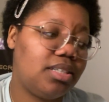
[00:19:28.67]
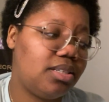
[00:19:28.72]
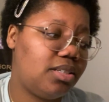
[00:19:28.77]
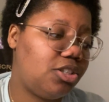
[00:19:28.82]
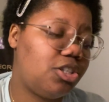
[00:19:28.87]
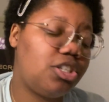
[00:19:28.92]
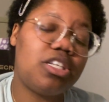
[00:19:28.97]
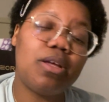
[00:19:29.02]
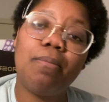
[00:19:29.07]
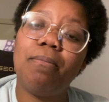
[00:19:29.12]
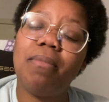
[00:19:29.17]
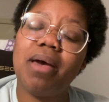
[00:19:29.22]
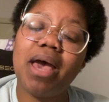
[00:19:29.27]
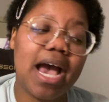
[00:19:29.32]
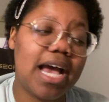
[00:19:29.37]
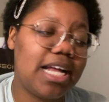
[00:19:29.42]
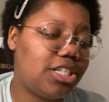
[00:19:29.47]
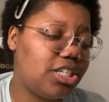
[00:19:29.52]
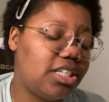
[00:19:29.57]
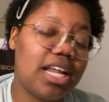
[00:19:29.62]
Just
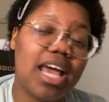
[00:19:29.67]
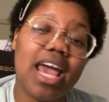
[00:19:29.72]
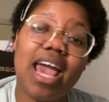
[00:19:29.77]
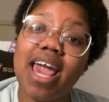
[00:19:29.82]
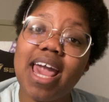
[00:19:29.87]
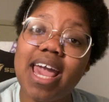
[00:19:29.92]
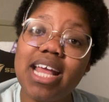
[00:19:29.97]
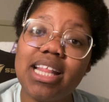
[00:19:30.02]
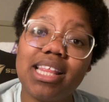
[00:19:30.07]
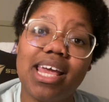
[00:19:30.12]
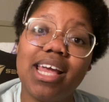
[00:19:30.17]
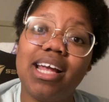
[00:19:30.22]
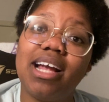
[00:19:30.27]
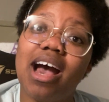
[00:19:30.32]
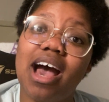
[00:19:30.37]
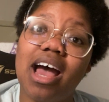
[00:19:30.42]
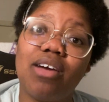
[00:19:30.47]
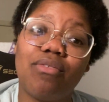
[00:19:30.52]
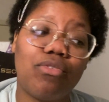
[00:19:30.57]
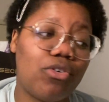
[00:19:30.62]
imagine the hate they
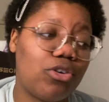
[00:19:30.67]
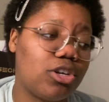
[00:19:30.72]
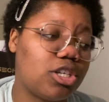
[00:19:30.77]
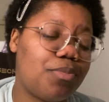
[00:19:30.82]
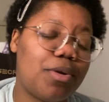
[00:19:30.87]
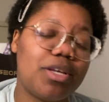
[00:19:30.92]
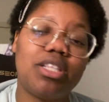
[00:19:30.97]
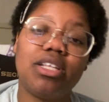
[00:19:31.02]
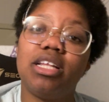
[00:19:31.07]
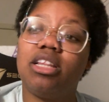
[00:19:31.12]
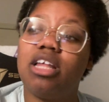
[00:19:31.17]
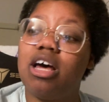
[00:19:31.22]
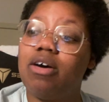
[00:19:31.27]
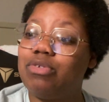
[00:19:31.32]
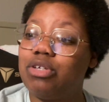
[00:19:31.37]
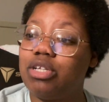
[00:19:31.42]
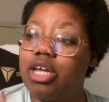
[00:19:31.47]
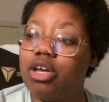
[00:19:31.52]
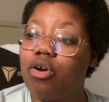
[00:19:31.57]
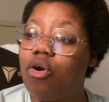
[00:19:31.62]
got for expressing their love
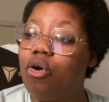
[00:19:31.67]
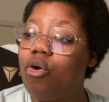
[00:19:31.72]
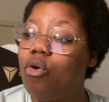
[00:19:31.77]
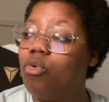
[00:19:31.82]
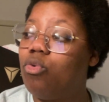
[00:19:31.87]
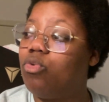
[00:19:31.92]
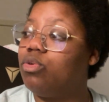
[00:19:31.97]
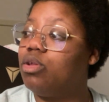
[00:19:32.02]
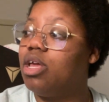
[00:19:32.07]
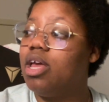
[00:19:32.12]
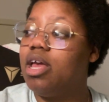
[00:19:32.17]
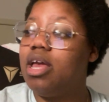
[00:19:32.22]
to their own,